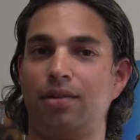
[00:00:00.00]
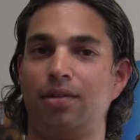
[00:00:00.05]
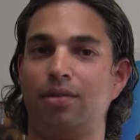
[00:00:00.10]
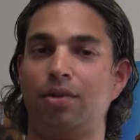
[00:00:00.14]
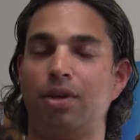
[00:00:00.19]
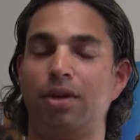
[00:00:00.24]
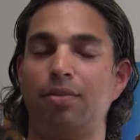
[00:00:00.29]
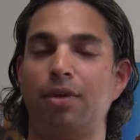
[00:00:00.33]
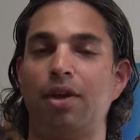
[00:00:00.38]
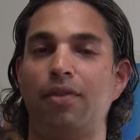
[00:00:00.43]

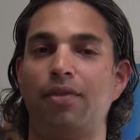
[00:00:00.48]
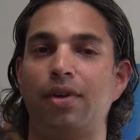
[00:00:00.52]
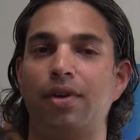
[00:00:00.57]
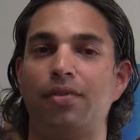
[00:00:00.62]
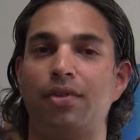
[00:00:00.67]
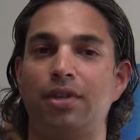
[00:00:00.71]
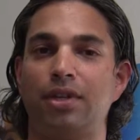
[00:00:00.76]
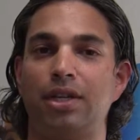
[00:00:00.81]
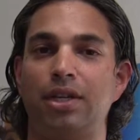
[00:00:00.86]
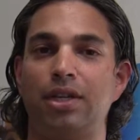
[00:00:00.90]
One of my
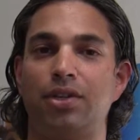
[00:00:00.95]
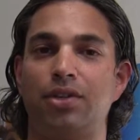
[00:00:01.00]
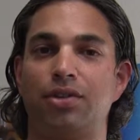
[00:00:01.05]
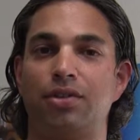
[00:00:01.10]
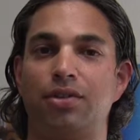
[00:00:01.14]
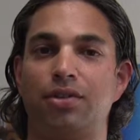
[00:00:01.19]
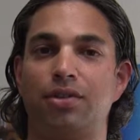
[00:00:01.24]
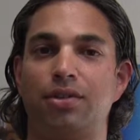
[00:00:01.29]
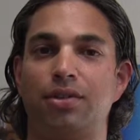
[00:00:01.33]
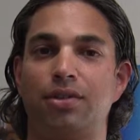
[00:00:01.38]
favorite
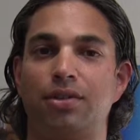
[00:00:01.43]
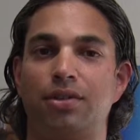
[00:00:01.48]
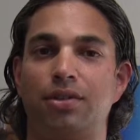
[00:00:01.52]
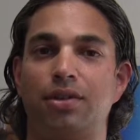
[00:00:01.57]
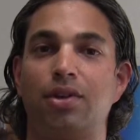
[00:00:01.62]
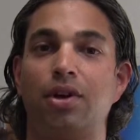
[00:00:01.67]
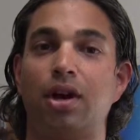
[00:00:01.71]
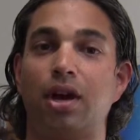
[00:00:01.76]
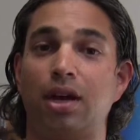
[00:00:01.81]
teachers,